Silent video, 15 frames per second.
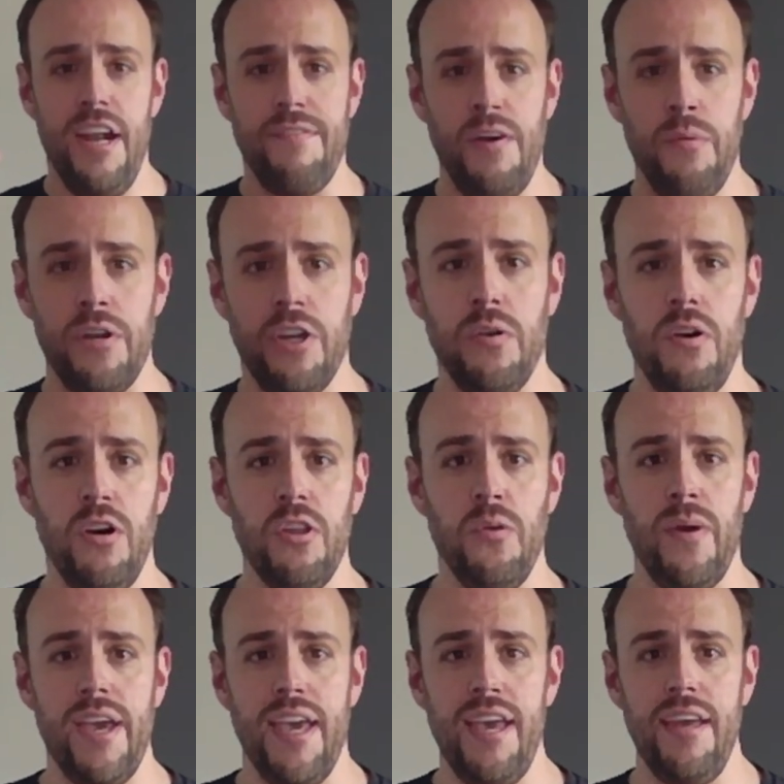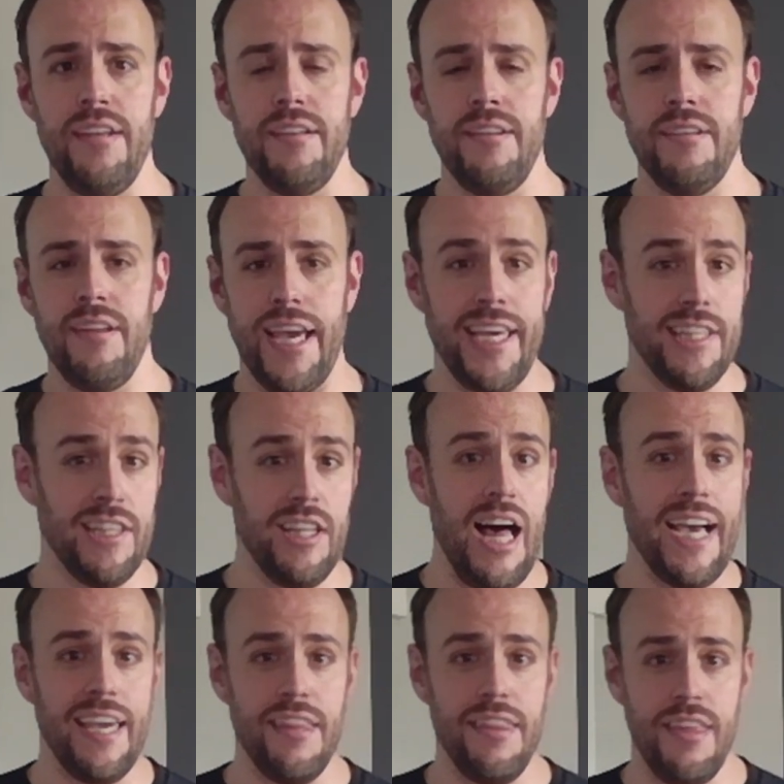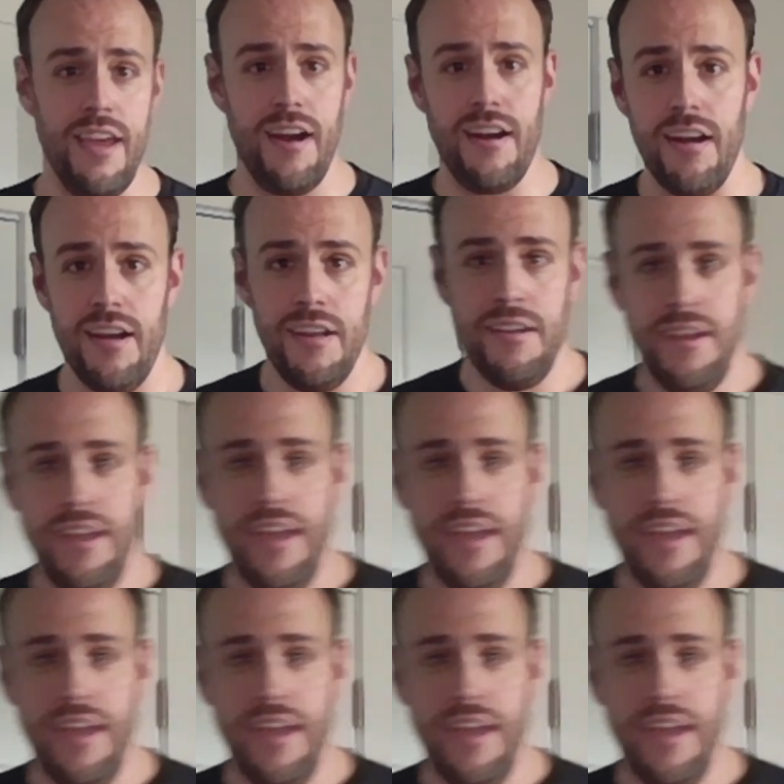And if I want to go all the way in, I can lock it there